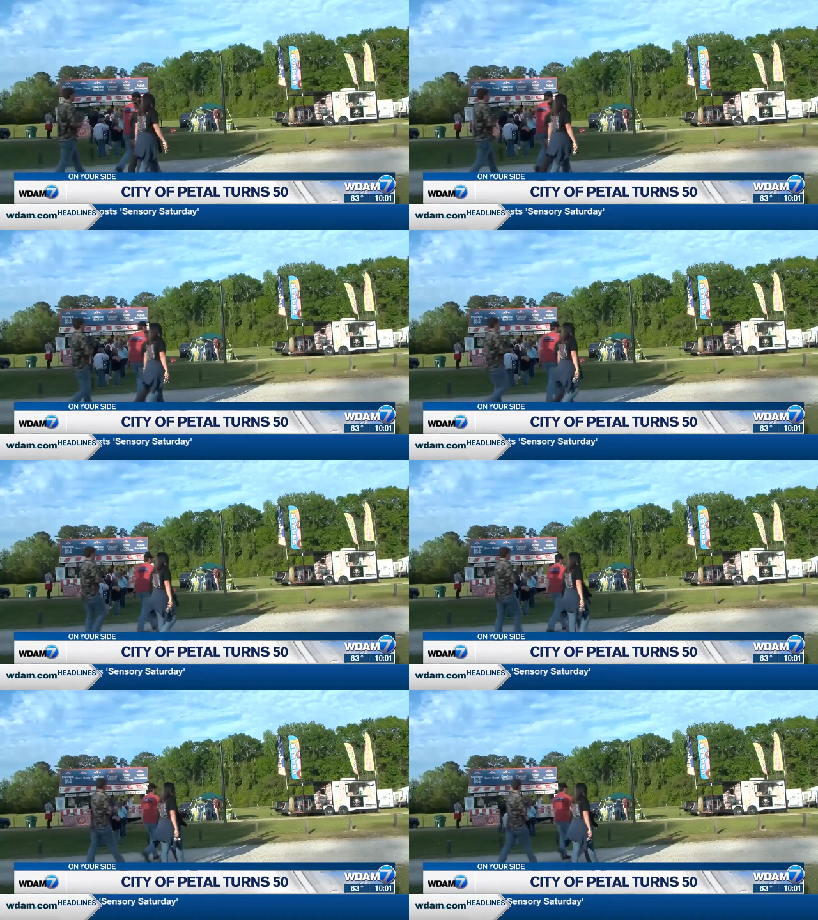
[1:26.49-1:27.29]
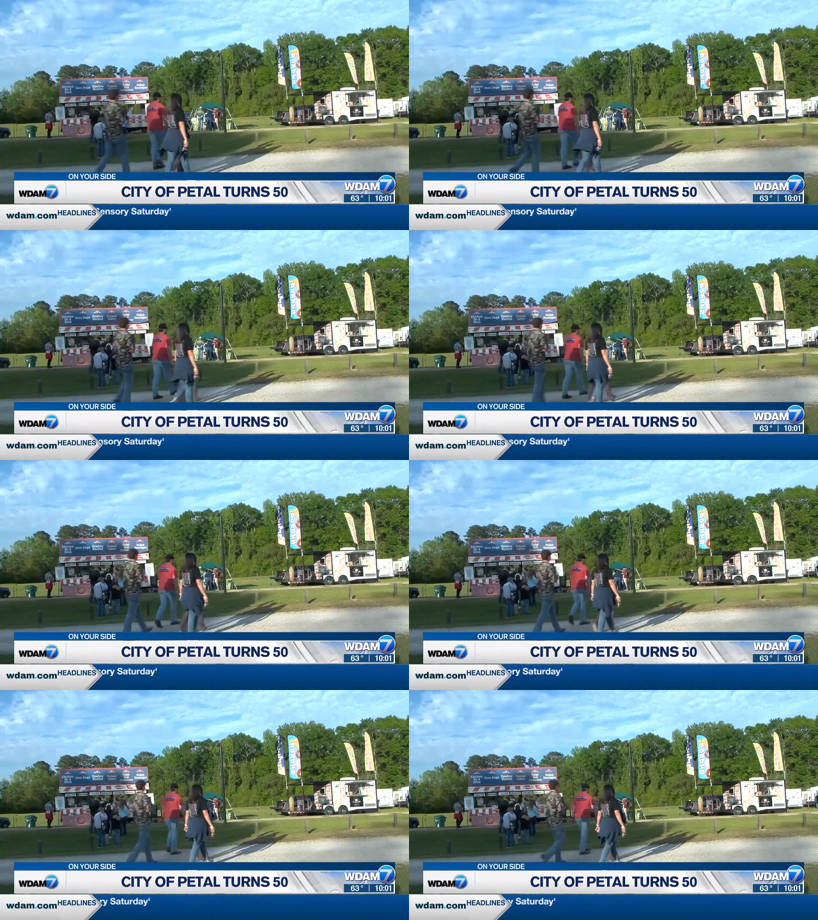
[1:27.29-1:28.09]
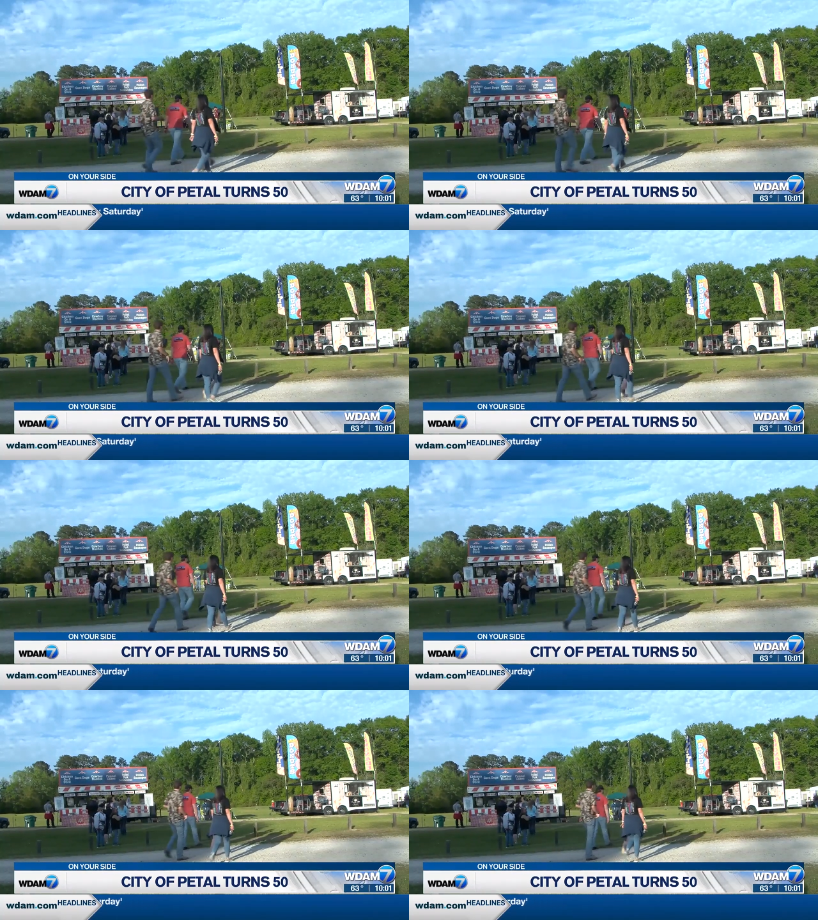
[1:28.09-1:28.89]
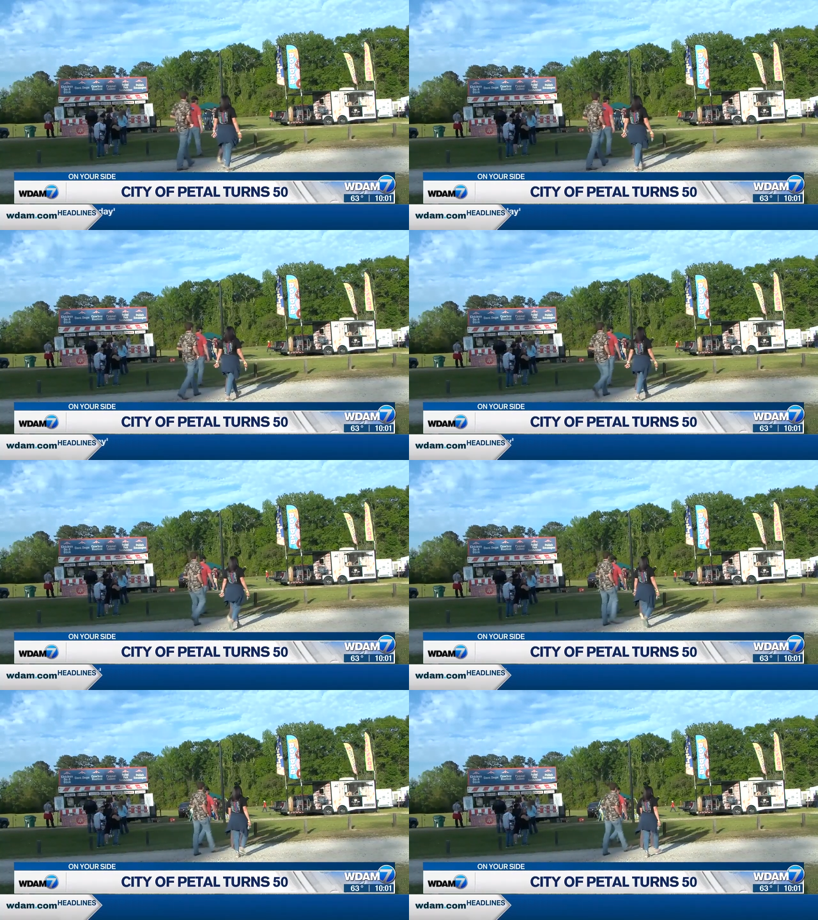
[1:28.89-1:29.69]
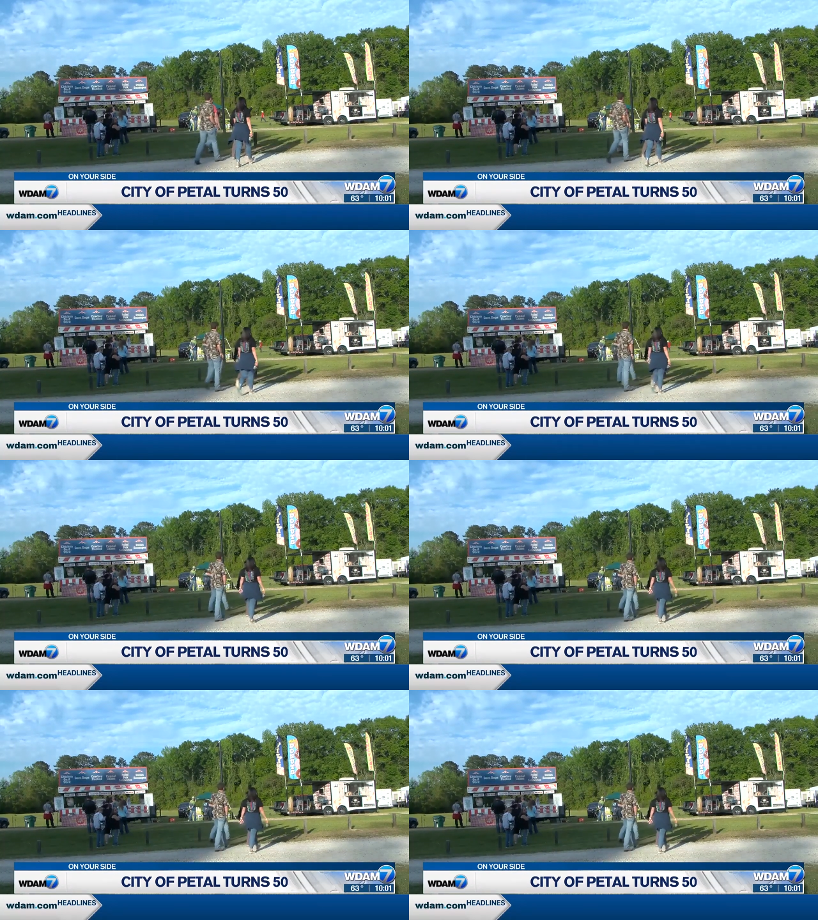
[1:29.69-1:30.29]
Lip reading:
(no speaker visible)